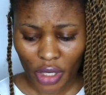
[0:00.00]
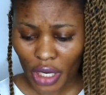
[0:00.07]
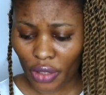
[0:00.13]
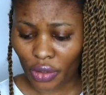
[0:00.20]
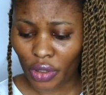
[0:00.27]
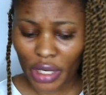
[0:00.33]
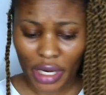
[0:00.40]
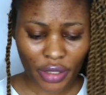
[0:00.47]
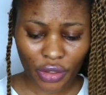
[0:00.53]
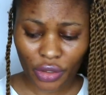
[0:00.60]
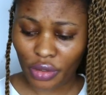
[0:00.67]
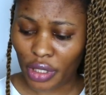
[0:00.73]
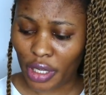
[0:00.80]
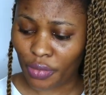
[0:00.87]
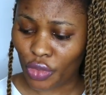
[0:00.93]
I don't like
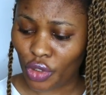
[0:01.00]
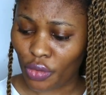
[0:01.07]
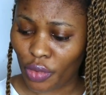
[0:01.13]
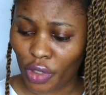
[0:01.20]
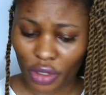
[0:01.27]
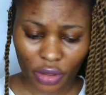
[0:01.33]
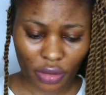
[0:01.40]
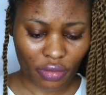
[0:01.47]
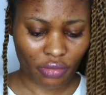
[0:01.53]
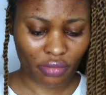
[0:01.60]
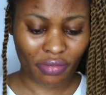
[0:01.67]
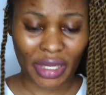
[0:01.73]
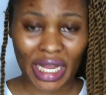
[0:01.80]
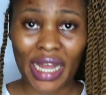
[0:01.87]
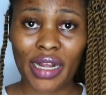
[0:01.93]
them to be
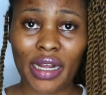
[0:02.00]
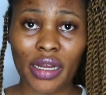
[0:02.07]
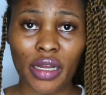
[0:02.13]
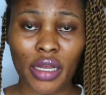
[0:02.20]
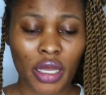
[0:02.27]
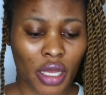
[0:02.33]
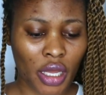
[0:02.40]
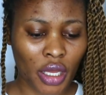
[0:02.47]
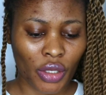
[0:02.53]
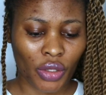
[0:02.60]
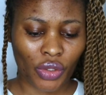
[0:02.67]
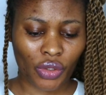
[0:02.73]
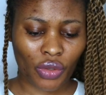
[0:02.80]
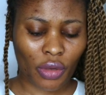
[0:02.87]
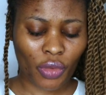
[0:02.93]
black.
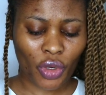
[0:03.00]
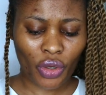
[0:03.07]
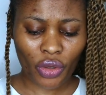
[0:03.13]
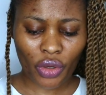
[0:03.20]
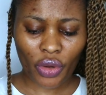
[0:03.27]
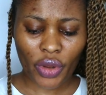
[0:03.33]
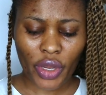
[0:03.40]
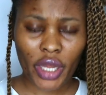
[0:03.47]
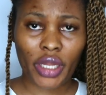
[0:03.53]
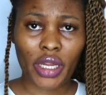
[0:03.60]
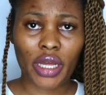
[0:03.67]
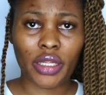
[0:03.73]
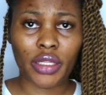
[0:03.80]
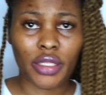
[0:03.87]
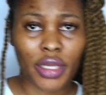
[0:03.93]
So I'm gonna go ahead
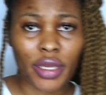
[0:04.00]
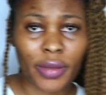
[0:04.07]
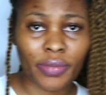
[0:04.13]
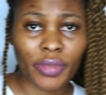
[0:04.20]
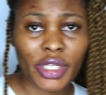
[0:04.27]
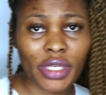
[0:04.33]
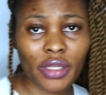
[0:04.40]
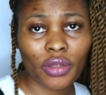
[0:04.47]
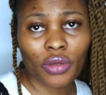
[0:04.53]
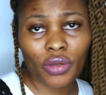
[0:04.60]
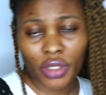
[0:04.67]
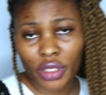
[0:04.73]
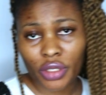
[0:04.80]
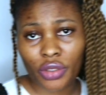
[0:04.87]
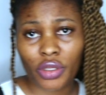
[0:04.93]
and sit
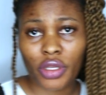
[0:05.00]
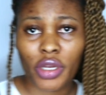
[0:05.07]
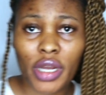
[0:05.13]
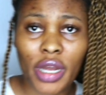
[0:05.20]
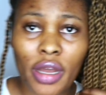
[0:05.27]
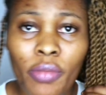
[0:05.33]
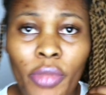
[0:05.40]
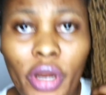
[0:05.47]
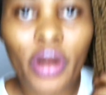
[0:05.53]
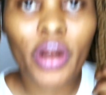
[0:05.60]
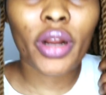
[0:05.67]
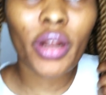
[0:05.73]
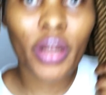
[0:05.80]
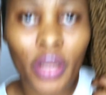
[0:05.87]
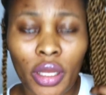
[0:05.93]
closer to the camera,
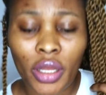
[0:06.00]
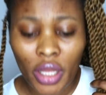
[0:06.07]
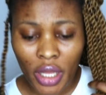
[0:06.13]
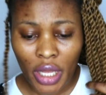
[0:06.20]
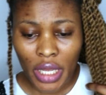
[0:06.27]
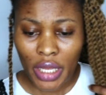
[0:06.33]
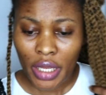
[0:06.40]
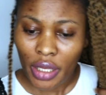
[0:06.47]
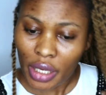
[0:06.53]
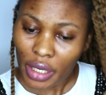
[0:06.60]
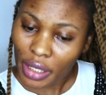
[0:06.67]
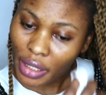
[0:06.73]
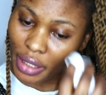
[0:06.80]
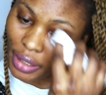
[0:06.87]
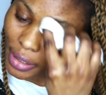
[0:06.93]

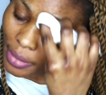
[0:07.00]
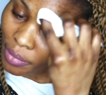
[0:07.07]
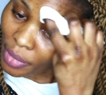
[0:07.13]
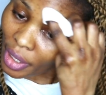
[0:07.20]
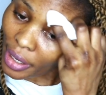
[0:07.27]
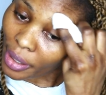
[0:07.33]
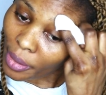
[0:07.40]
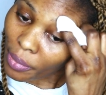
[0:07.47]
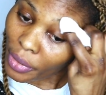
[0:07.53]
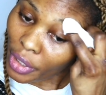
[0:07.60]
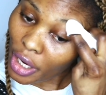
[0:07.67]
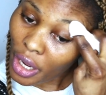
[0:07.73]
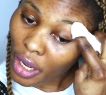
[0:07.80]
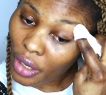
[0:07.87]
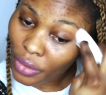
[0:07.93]
clean my
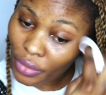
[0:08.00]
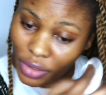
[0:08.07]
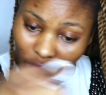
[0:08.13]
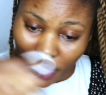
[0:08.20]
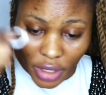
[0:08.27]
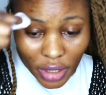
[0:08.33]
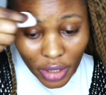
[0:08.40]
brows.